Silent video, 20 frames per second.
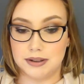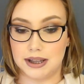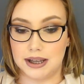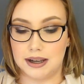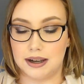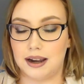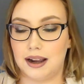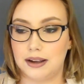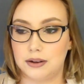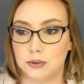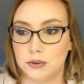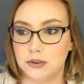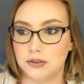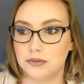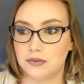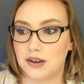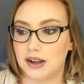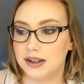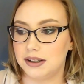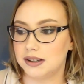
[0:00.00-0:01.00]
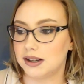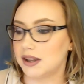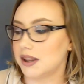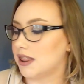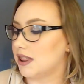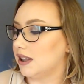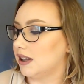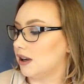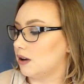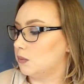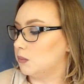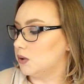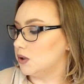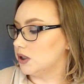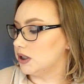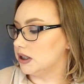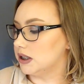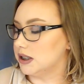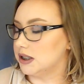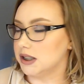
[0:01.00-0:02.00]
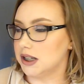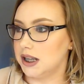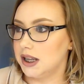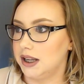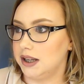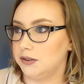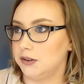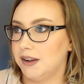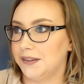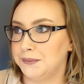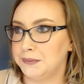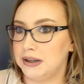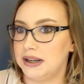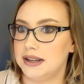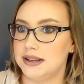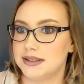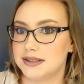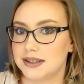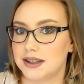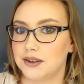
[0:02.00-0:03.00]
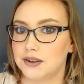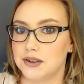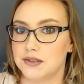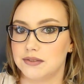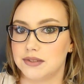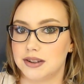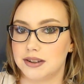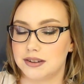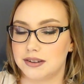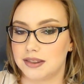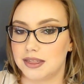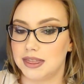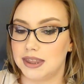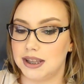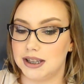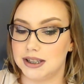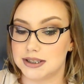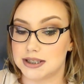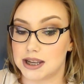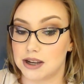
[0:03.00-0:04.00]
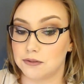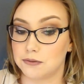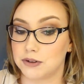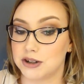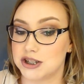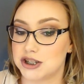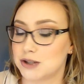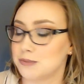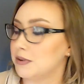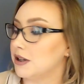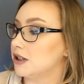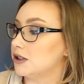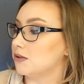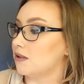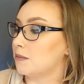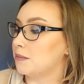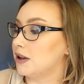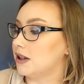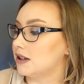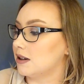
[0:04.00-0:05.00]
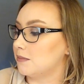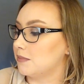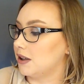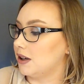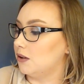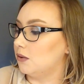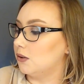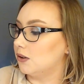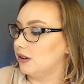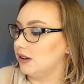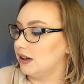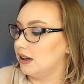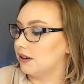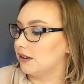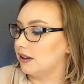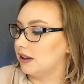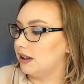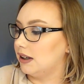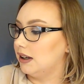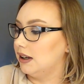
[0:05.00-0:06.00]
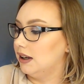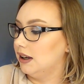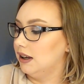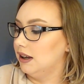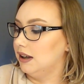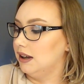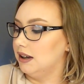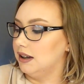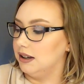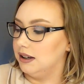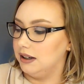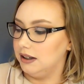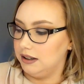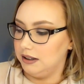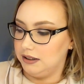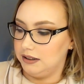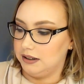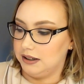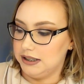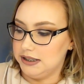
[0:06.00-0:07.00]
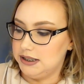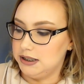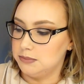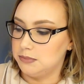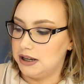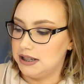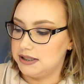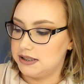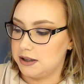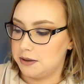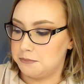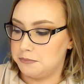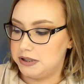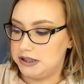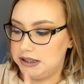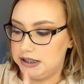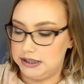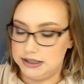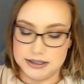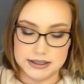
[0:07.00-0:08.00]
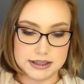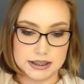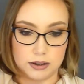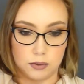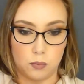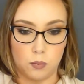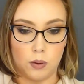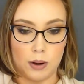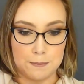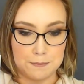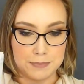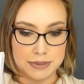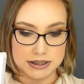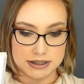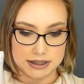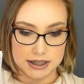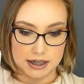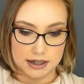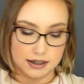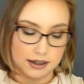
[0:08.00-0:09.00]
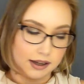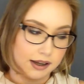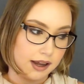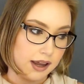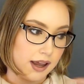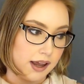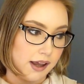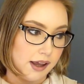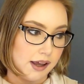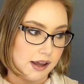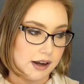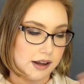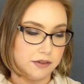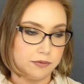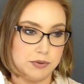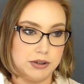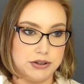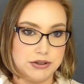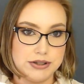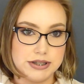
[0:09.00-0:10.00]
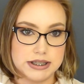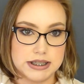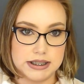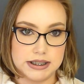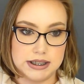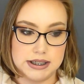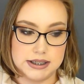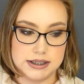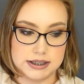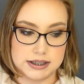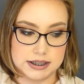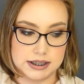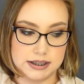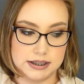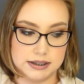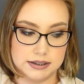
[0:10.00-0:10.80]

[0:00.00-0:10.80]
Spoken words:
there, I couldn't find another thing I wanted and we needed to get over the thing to get free shipping. So I picked up the Ordinary Niacinamide 10% Zinc 1%, and I've been using this,